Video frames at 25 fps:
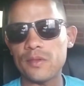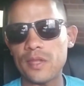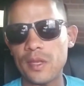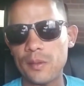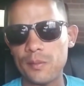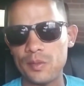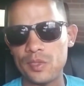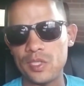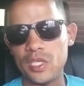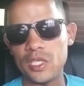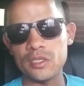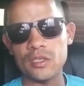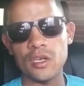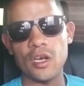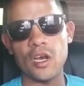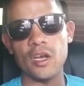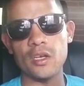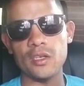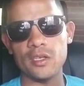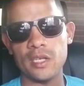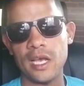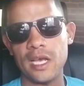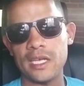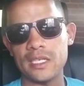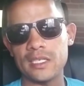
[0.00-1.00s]
I mean, this
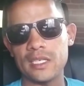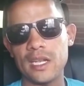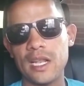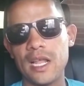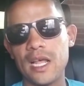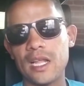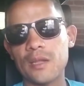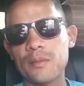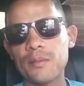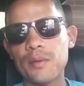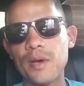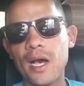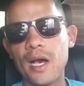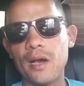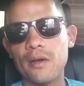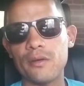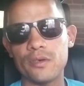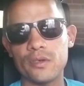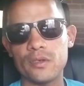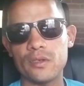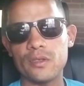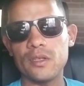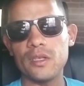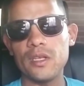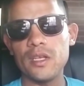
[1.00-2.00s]
car has a lot of
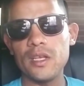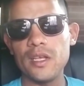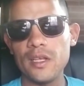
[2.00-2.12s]
power,